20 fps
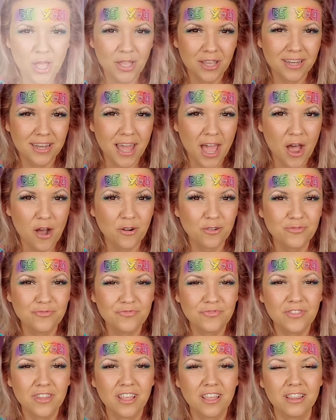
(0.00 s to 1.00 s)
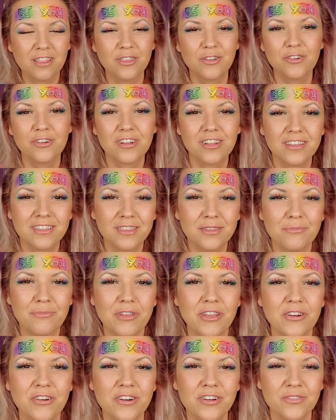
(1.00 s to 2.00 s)
Now, look in the
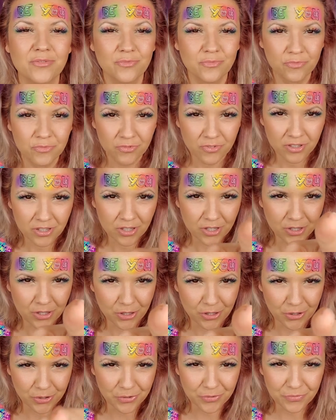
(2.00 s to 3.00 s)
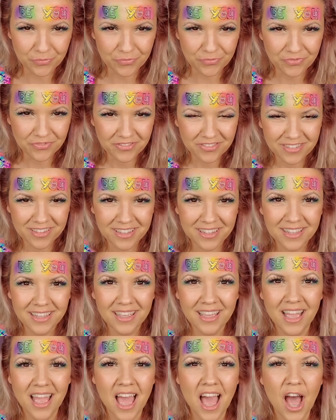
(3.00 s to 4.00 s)
mirror. You
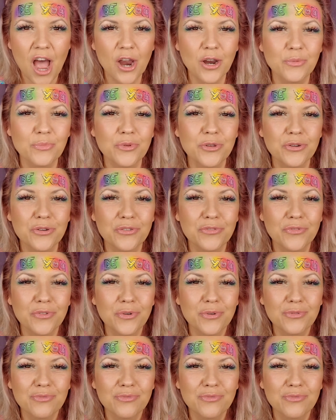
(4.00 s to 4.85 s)
are beautiful.